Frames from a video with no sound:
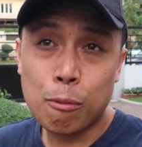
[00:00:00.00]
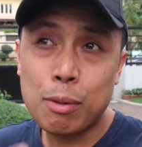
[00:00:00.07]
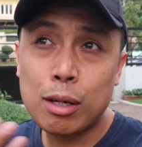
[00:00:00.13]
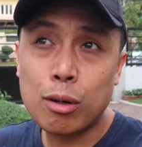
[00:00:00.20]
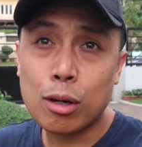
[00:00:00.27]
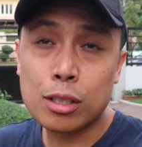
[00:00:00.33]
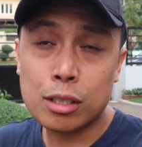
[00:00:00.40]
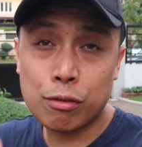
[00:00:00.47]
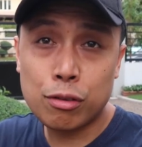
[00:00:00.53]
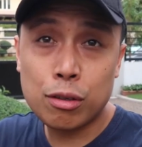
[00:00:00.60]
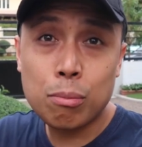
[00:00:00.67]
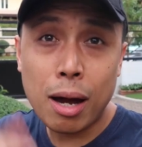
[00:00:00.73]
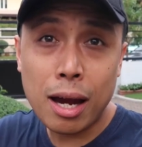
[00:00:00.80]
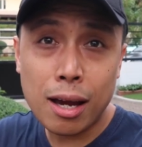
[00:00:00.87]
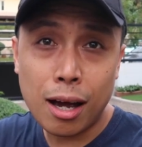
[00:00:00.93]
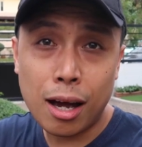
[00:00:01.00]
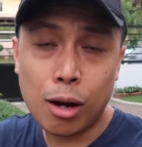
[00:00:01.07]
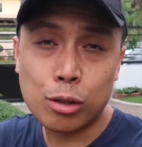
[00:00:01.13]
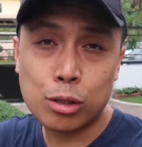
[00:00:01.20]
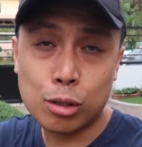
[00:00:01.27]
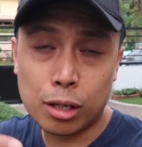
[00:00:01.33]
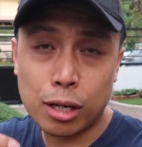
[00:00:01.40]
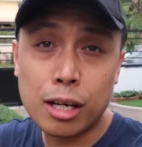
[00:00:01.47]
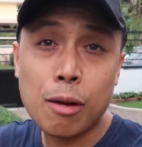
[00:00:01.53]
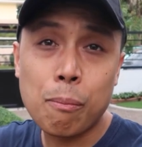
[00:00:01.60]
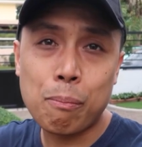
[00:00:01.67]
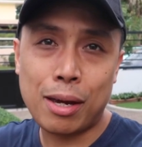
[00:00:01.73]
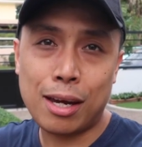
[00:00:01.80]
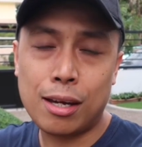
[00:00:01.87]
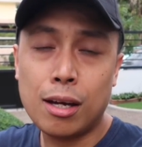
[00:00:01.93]
because if you buy a house, you're gonna
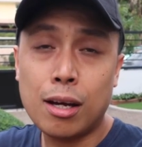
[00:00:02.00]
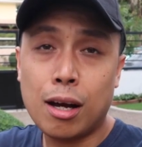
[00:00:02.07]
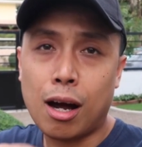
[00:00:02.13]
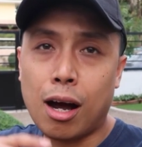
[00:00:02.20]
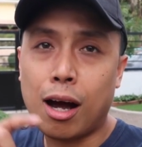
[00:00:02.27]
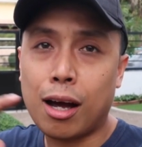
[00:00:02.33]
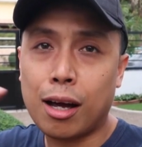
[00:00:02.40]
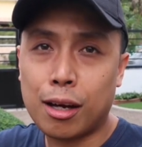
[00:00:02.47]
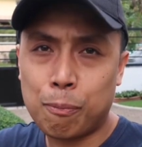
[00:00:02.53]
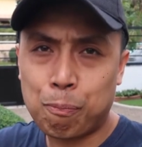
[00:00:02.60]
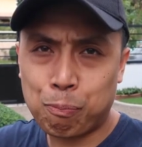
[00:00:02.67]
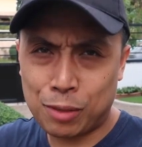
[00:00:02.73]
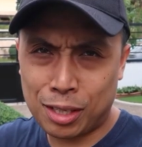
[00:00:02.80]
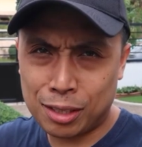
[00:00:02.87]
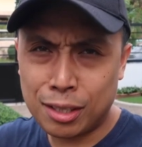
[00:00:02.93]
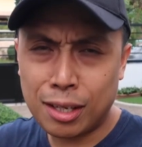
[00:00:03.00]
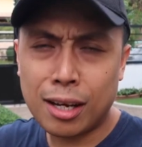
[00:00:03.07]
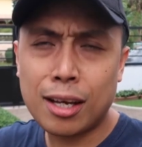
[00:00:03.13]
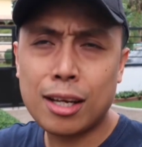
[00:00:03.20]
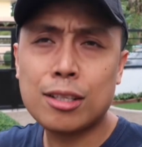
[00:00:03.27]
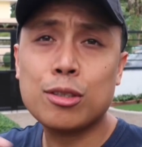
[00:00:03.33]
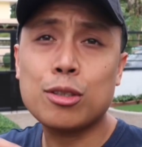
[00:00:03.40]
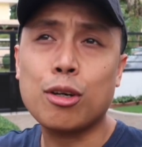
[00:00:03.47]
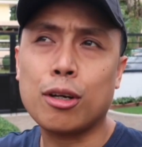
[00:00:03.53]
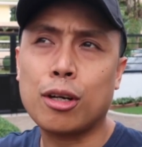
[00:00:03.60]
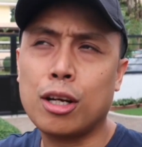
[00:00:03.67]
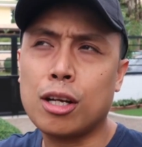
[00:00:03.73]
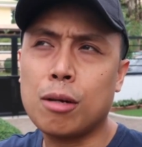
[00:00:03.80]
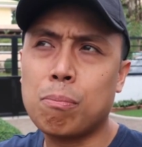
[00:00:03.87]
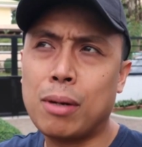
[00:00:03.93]
pay interest, you're
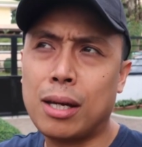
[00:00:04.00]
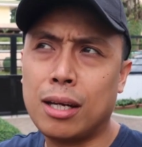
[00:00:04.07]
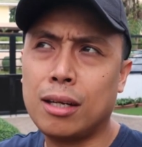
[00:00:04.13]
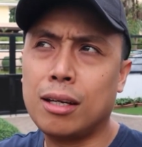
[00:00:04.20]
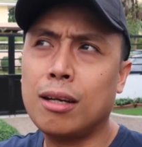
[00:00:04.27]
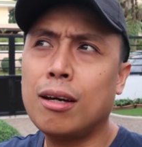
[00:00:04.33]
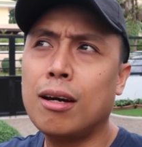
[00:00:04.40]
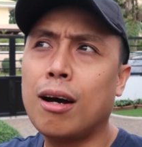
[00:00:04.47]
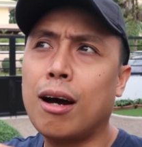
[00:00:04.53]
gonna pay